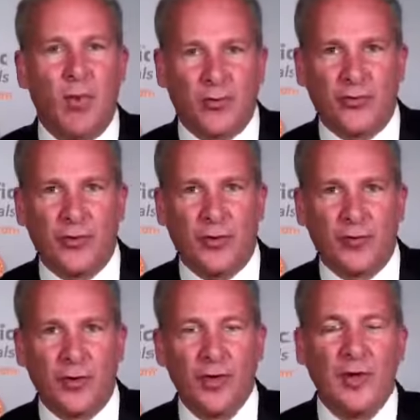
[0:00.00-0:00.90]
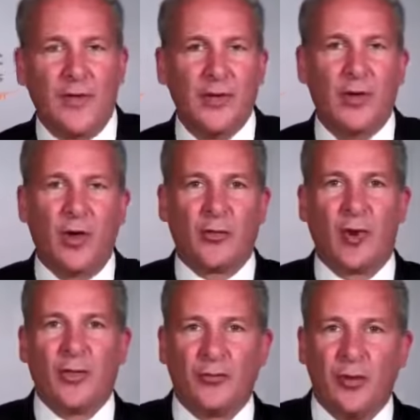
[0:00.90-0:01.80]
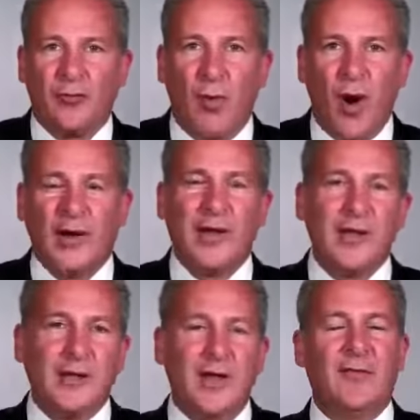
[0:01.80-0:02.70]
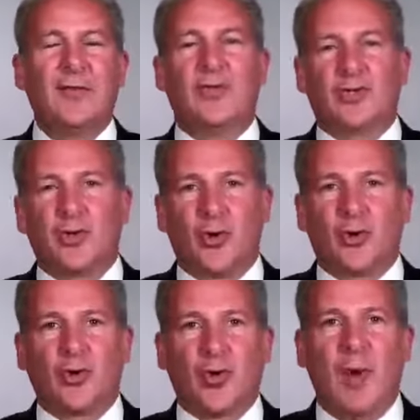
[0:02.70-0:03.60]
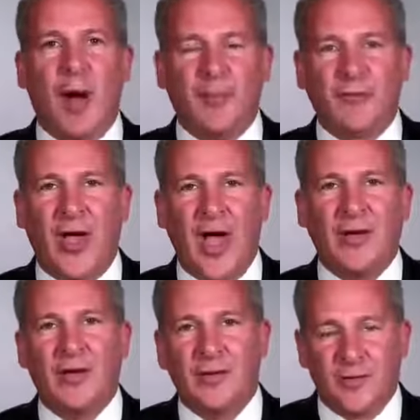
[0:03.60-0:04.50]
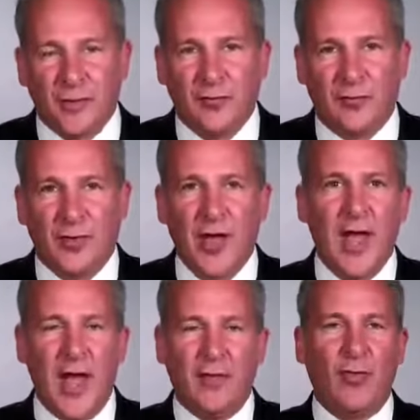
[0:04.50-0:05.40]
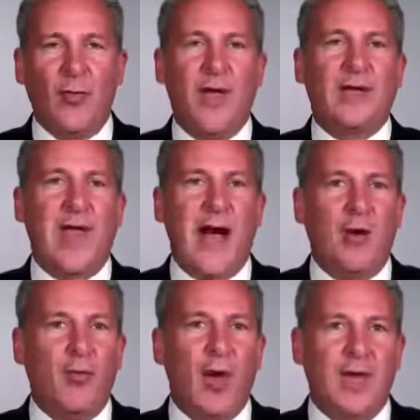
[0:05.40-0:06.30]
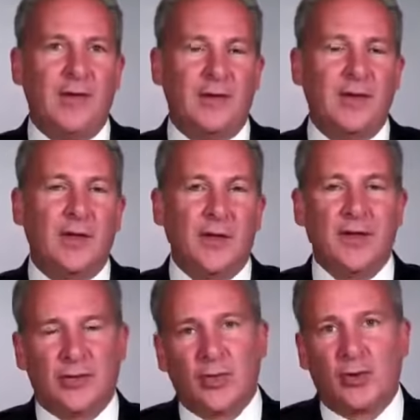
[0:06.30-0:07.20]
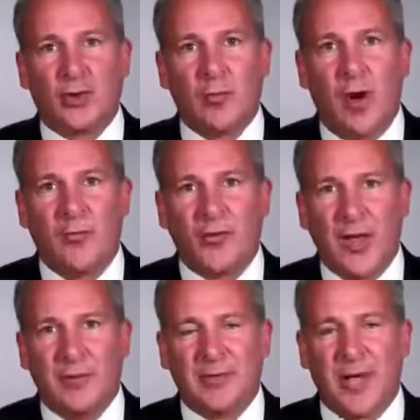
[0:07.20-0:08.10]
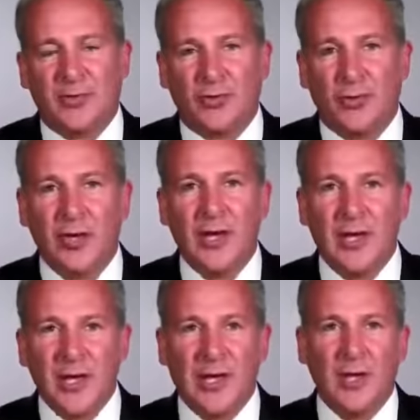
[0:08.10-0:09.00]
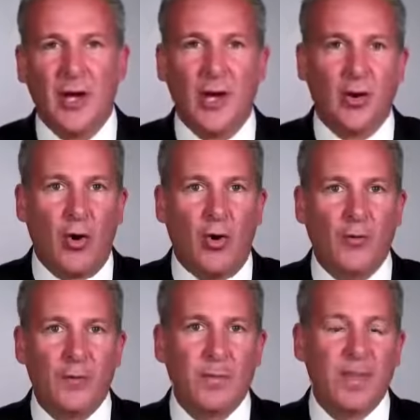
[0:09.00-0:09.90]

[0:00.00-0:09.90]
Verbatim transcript: more silver than you otherwise would have bought, given the short term upside in silver and the way it outweighs the short term upside potential in gold.